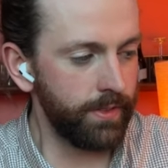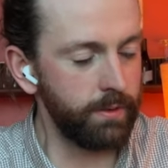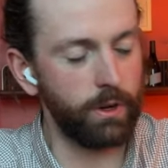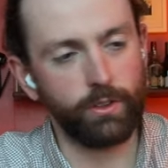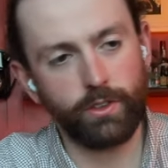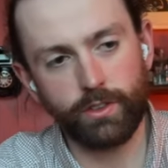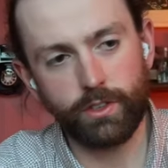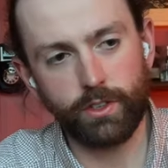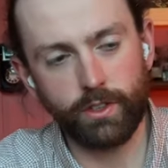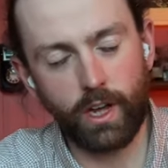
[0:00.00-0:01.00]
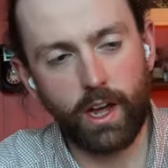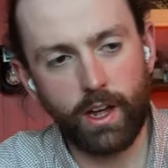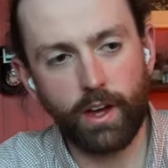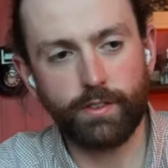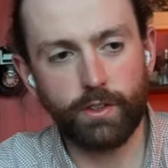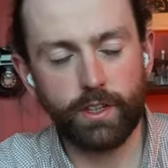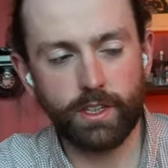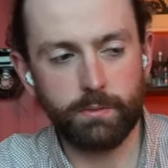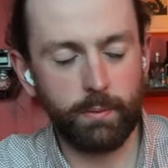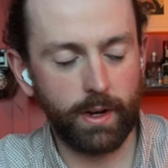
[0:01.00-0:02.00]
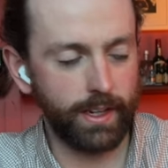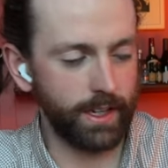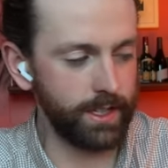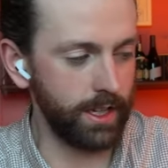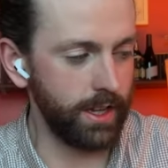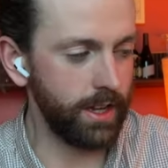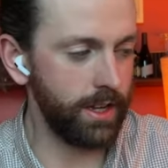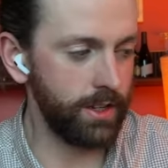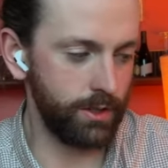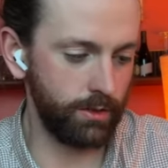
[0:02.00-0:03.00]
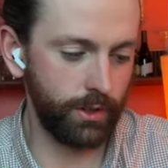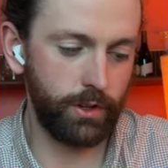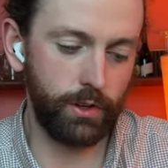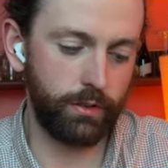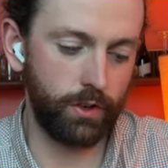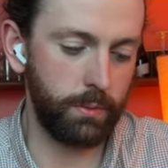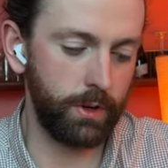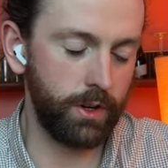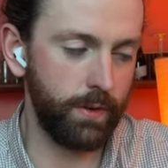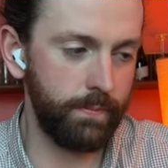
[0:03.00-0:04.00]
well, I have two things in my mind actually. So I'm going to do the former.